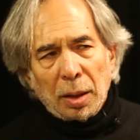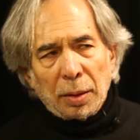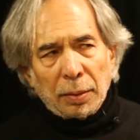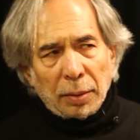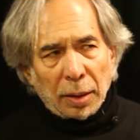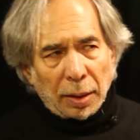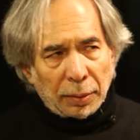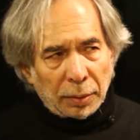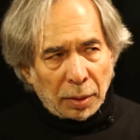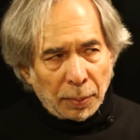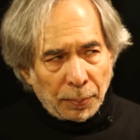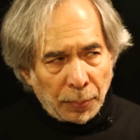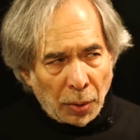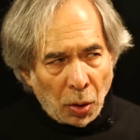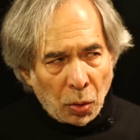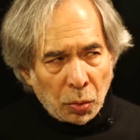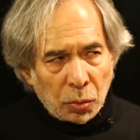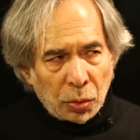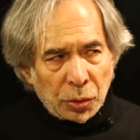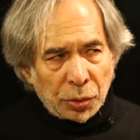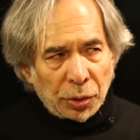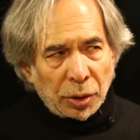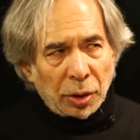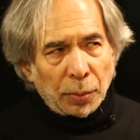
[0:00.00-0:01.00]
that the
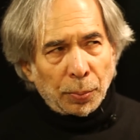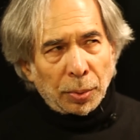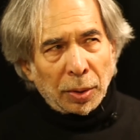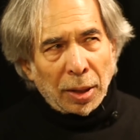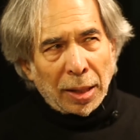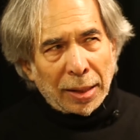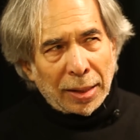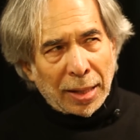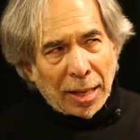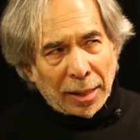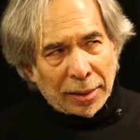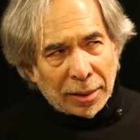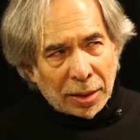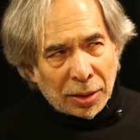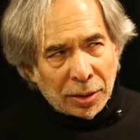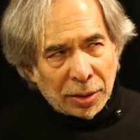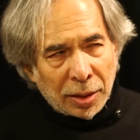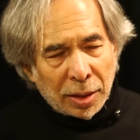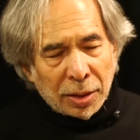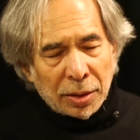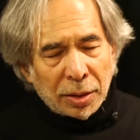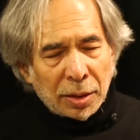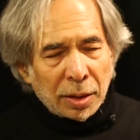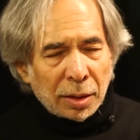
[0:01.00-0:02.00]
bones of the play had
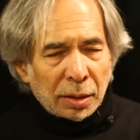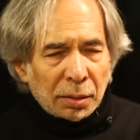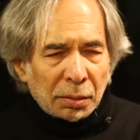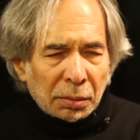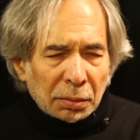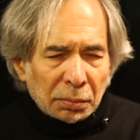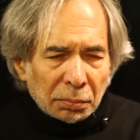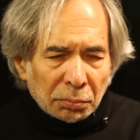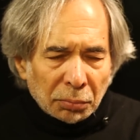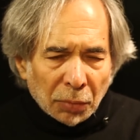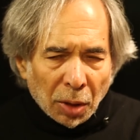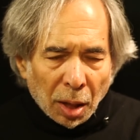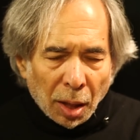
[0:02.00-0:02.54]
existed in